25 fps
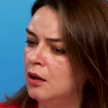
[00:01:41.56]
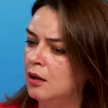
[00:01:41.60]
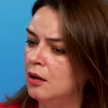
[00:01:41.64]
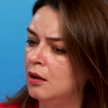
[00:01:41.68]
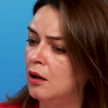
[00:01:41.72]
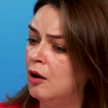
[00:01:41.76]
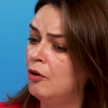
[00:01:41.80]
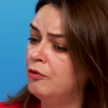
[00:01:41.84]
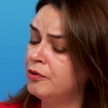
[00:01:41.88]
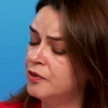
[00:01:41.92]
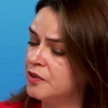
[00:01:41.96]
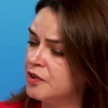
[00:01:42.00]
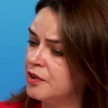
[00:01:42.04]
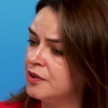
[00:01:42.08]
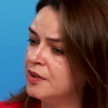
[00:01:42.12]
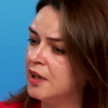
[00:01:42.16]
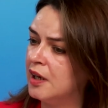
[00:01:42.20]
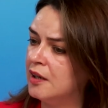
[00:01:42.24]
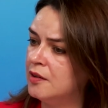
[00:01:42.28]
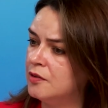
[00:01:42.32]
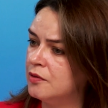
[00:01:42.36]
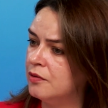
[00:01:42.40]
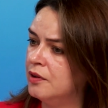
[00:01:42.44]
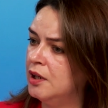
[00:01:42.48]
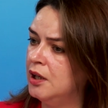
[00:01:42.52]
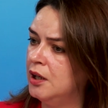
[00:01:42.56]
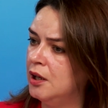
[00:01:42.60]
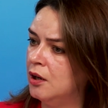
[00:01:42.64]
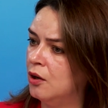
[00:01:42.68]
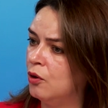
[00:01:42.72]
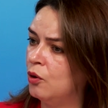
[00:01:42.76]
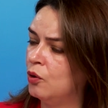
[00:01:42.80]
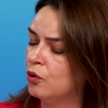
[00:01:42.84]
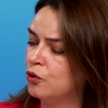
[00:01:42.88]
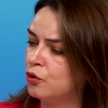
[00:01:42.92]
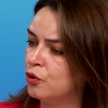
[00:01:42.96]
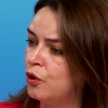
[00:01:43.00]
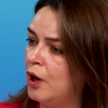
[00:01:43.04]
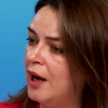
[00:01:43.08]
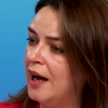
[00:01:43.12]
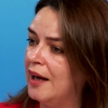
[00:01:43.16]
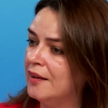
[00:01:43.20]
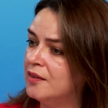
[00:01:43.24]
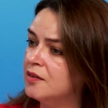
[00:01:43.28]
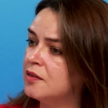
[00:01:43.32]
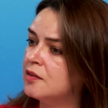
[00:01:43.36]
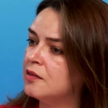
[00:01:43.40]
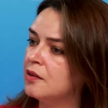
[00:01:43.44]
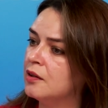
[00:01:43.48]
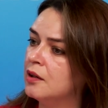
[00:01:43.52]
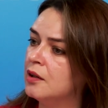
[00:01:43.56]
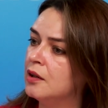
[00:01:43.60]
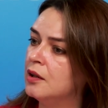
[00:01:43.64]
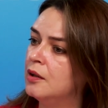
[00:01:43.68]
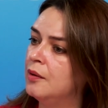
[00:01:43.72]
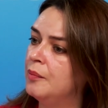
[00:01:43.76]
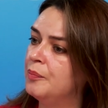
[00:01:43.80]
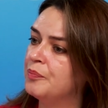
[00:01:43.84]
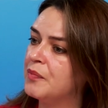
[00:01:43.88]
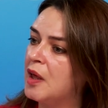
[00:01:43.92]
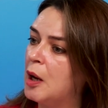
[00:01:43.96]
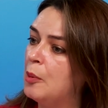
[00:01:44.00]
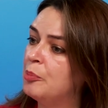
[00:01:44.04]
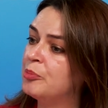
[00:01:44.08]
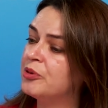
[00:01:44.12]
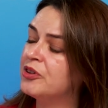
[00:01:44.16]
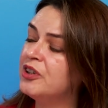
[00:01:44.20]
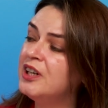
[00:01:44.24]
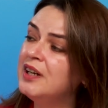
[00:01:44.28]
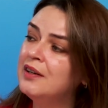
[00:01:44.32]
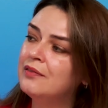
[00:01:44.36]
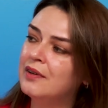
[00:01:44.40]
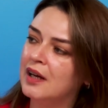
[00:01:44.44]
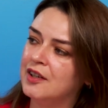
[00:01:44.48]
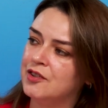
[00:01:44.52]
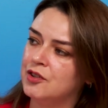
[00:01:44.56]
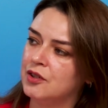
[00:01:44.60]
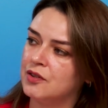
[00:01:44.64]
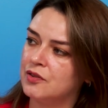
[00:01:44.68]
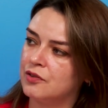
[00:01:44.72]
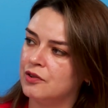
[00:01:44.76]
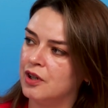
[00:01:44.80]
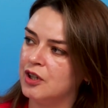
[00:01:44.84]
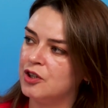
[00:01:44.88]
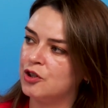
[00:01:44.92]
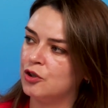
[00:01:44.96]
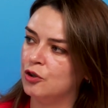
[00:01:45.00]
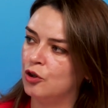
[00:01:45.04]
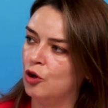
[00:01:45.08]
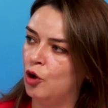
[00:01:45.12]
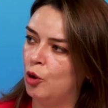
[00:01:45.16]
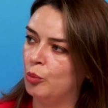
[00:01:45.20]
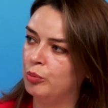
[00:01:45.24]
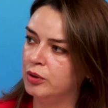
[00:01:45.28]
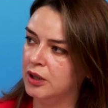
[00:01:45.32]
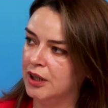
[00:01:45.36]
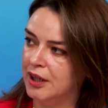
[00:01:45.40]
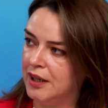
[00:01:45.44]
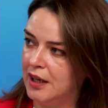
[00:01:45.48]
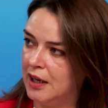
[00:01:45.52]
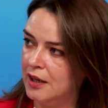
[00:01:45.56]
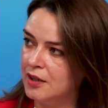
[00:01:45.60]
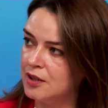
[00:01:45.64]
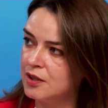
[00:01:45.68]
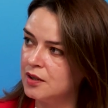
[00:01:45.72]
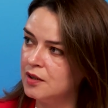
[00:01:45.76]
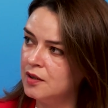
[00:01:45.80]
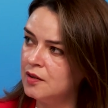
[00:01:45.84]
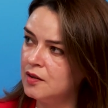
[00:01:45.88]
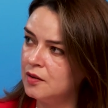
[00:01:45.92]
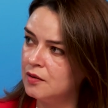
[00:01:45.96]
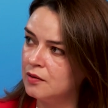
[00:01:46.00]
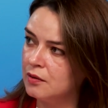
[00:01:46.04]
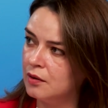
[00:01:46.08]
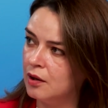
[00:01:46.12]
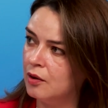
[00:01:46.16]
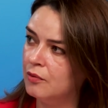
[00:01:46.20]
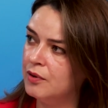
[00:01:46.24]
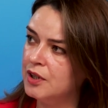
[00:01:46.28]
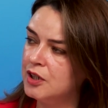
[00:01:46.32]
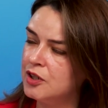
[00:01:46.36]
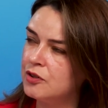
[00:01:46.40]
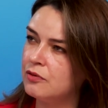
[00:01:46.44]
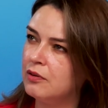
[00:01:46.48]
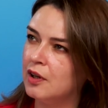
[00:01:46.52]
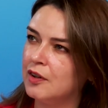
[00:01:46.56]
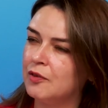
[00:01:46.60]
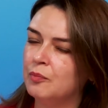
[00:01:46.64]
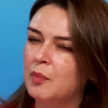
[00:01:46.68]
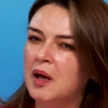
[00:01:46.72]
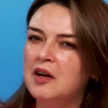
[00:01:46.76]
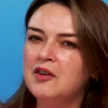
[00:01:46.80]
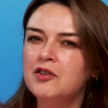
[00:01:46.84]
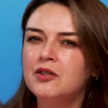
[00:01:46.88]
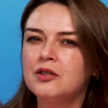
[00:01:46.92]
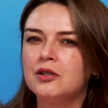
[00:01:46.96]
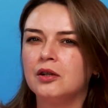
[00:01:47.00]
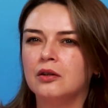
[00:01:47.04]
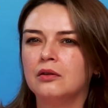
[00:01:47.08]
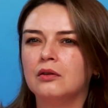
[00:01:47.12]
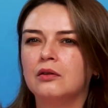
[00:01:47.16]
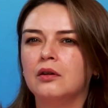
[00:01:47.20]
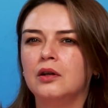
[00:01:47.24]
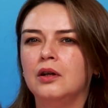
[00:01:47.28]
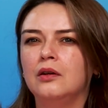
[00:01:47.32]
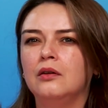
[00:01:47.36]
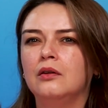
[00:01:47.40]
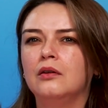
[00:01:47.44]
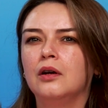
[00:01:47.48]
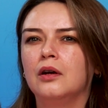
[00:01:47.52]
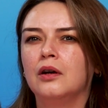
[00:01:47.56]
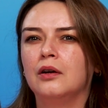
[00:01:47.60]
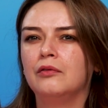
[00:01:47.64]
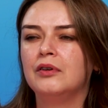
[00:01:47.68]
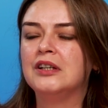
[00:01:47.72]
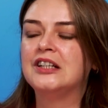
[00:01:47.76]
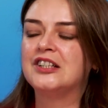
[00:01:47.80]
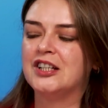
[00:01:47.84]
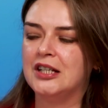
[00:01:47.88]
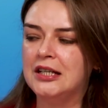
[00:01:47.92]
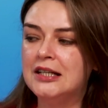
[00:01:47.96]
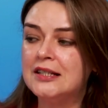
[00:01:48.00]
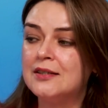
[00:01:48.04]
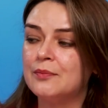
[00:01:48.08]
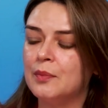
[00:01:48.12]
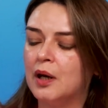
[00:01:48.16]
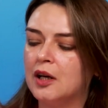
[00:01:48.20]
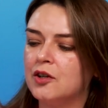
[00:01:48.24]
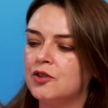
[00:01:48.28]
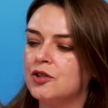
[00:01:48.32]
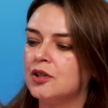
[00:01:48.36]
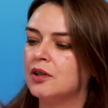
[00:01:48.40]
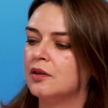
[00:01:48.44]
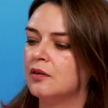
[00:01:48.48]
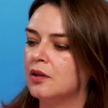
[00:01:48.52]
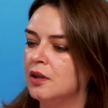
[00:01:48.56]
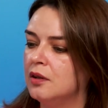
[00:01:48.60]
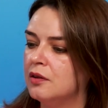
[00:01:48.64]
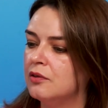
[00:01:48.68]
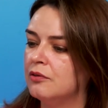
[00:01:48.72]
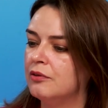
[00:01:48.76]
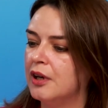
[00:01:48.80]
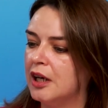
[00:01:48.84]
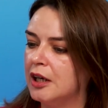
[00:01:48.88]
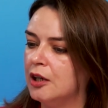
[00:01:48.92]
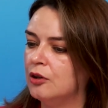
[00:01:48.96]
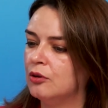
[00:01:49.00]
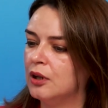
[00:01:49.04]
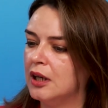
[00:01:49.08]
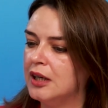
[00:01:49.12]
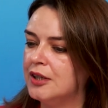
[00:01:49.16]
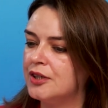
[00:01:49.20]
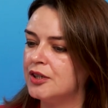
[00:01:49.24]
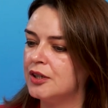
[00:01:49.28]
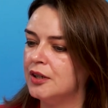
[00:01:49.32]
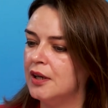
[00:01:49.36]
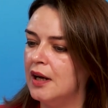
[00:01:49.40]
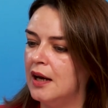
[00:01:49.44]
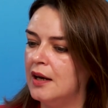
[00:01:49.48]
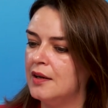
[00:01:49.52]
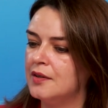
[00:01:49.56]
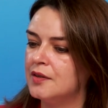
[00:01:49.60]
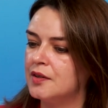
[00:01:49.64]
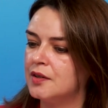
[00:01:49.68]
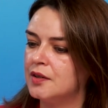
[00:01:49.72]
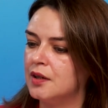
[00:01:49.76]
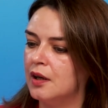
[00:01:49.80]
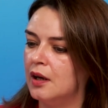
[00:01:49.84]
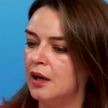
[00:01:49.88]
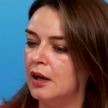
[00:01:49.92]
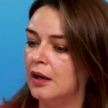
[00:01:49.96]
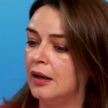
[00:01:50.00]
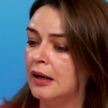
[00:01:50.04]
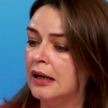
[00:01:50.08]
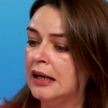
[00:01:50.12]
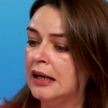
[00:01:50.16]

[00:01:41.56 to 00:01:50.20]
Uh, after that, we also had pre-registration obligations, uh, which was mentioned in, uh, which is mentioned in the regulation as,